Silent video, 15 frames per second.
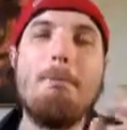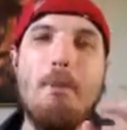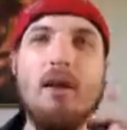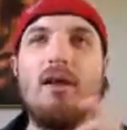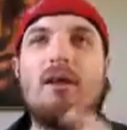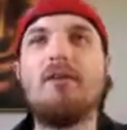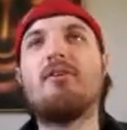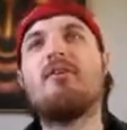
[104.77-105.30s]

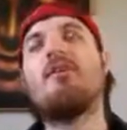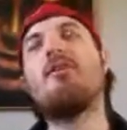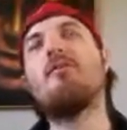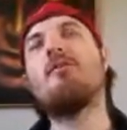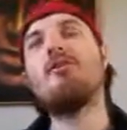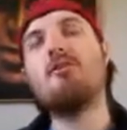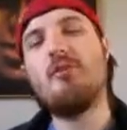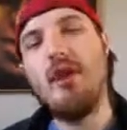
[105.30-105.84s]
But
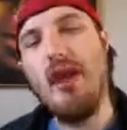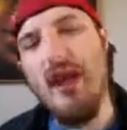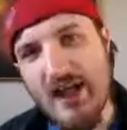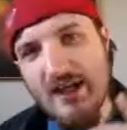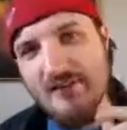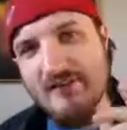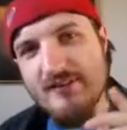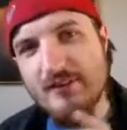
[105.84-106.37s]
simply to
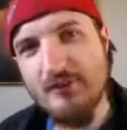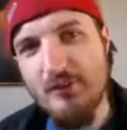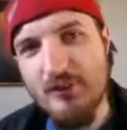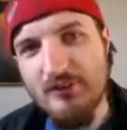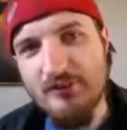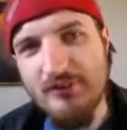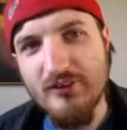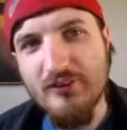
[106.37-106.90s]
ask the
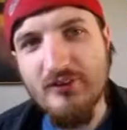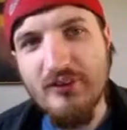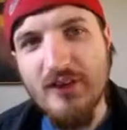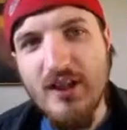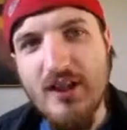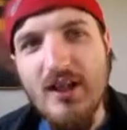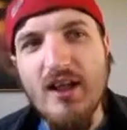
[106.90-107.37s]
question,